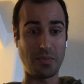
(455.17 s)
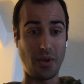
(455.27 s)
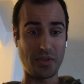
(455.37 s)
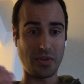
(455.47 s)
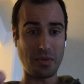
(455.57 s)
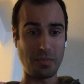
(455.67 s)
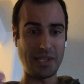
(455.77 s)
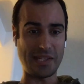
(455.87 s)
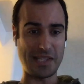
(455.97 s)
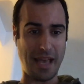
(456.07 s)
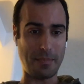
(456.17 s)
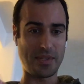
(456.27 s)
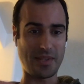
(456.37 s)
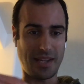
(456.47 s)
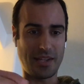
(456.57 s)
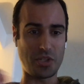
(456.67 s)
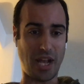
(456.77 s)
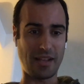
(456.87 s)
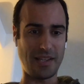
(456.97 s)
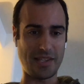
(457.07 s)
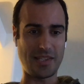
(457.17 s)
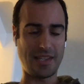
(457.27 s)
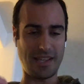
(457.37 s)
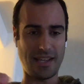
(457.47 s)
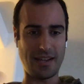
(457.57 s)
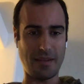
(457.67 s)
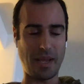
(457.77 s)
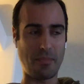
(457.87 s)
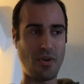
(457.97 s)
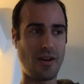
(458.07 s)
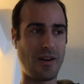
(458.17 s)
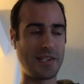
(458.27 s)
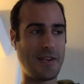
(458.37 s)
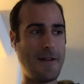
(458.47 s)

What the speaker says: but also complete steps like a checklist and make progress.